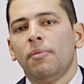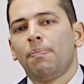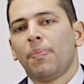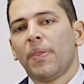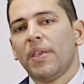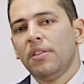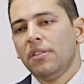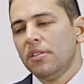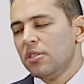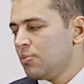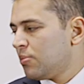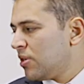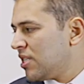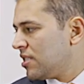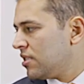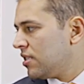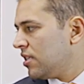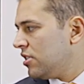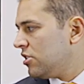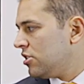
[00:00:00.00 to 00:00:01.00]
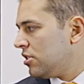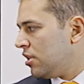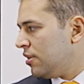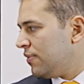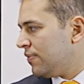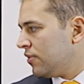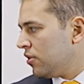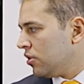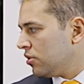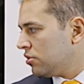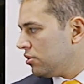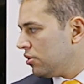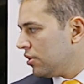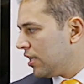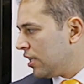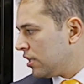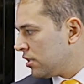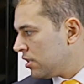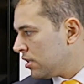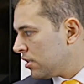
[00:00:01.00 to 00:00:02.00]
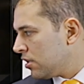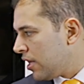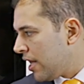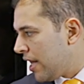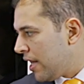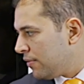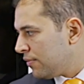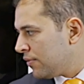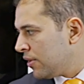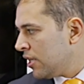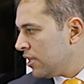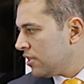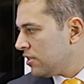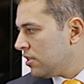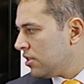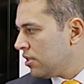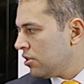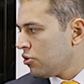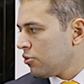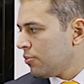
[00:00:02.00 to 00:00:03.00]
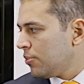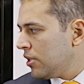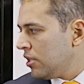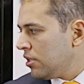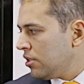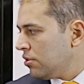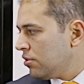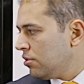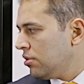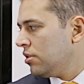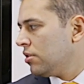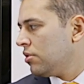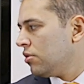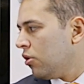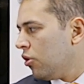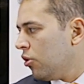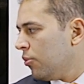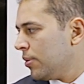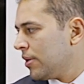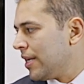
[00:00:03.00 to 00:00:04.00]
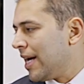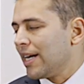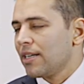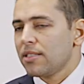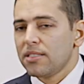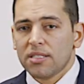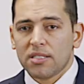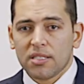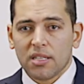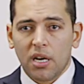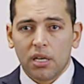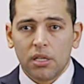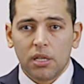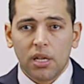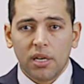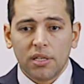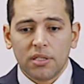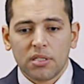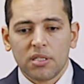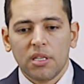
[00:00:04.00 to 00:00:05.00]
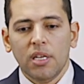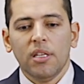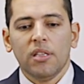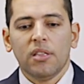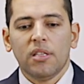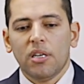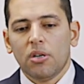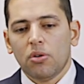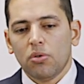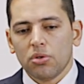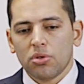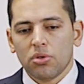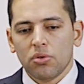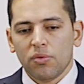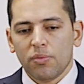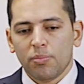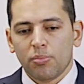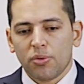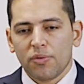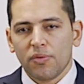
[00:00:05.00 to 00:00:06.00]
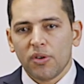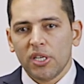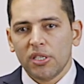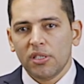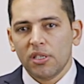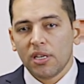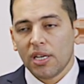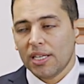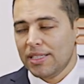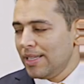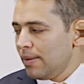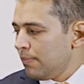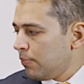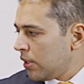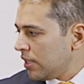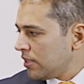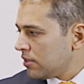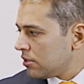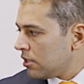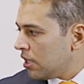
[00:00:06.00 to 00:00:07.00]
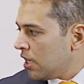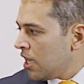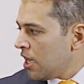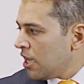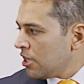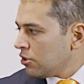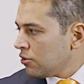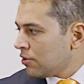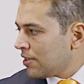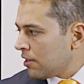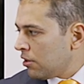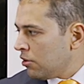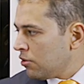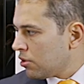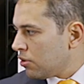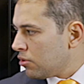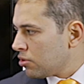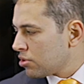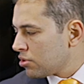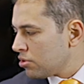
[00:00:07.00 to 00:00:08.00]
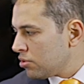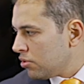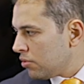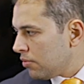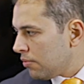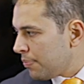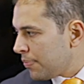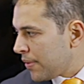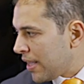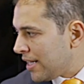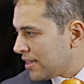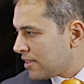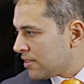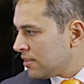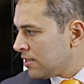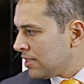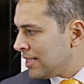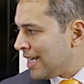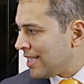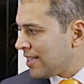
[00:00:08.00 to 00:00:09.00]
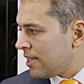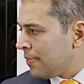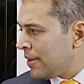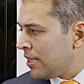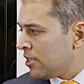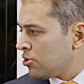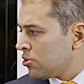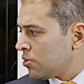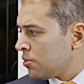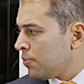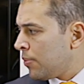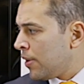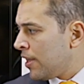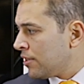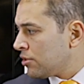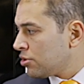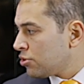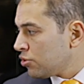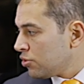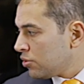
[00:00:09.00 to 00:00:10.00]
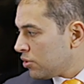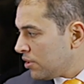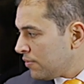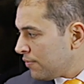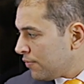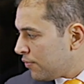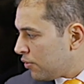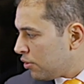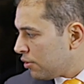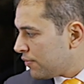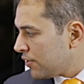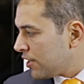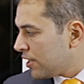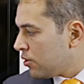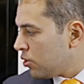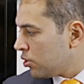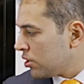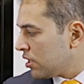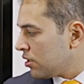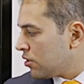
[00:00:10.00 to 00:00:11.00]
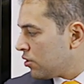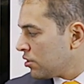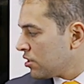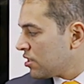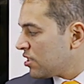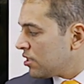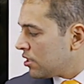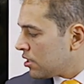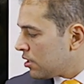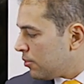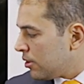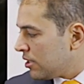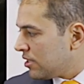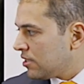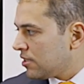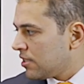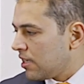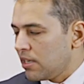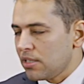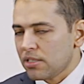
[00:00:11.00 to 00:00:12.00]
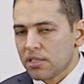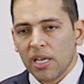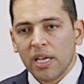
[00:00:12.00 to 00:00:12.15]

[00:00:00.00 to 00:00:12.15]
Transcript: in this presentation. If not, you can have the European Union Open Access Guidelines. They are also providing a template. You can look also at the data management plan should involve recording considerable details.